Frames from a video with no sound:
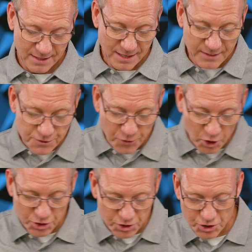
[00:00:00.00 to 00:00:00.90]
Now, these
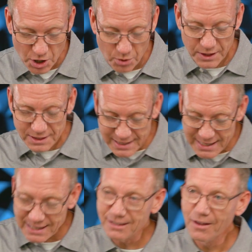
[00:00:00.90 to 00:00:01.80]
verses show the
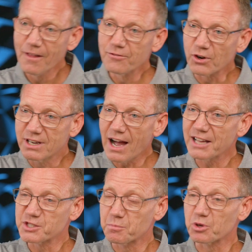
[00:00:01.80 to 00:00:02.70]
need for
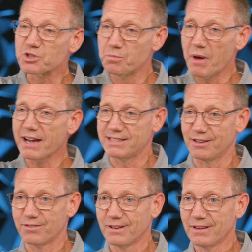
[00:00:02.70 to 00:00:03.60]
God's
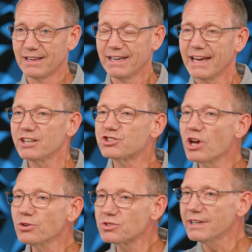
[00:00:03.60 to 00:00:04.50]
perspective. And it
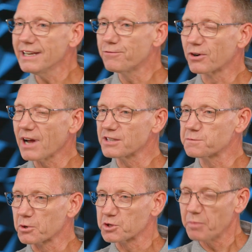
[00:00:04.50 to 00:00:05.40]
shows the need for God's
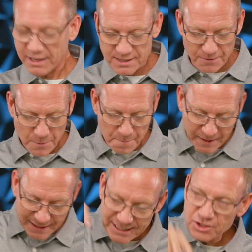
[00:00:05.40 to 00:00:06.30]
perspective
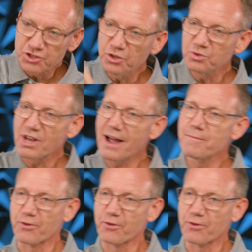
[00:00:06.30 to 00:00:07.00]
in two time